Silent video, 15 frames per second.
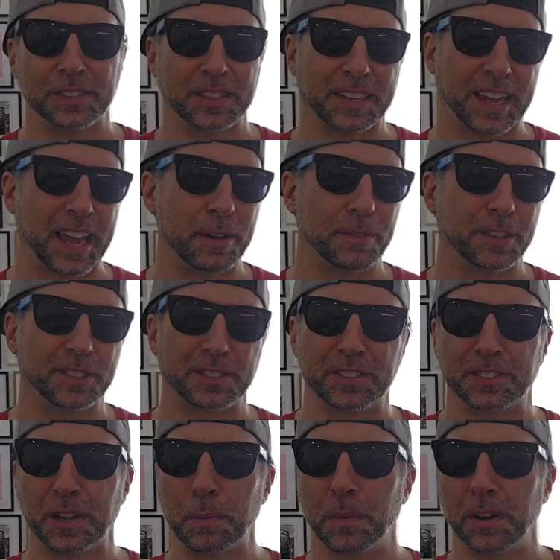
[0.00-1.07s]
and gave us
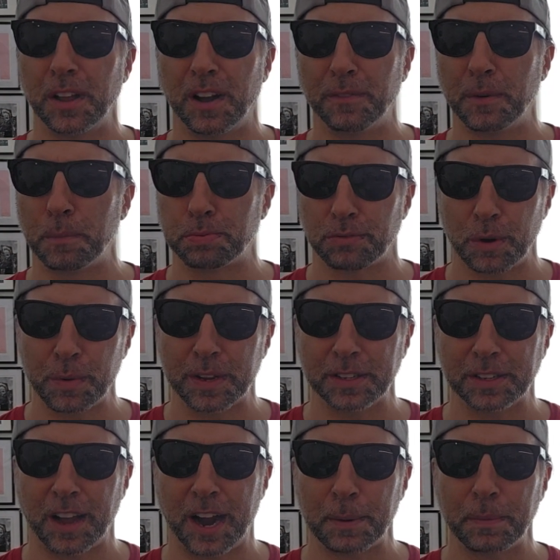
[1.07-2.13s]
somewhat of a
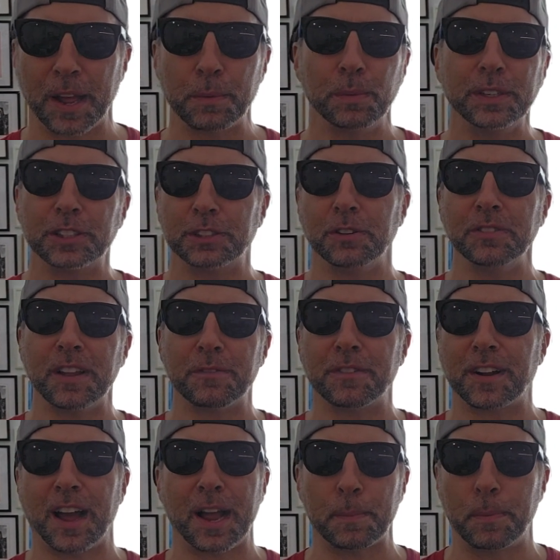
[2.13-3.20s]
broken timeline. We still
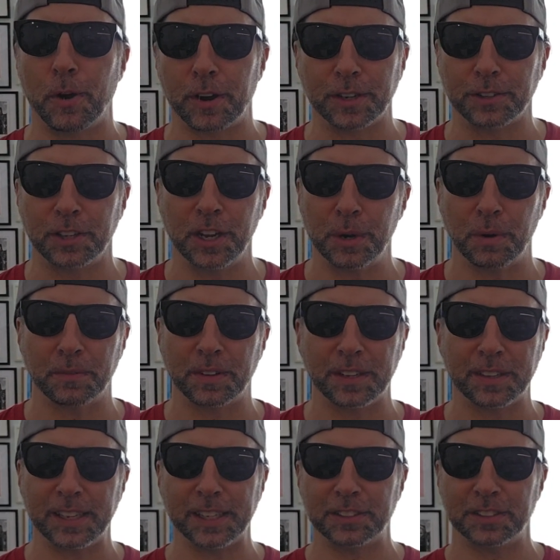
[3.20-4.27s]
never got part two of the
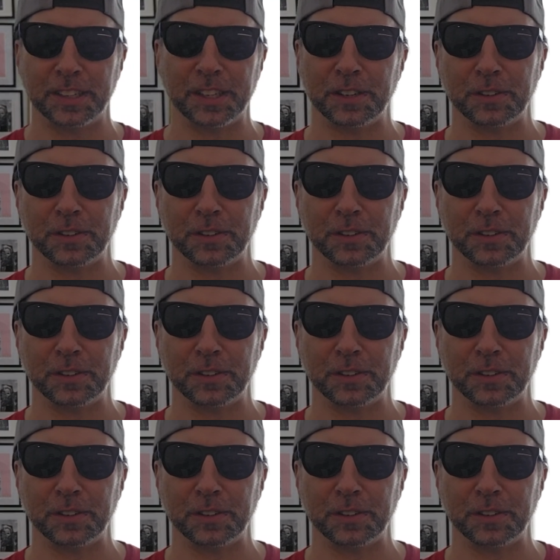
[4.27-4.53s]
D C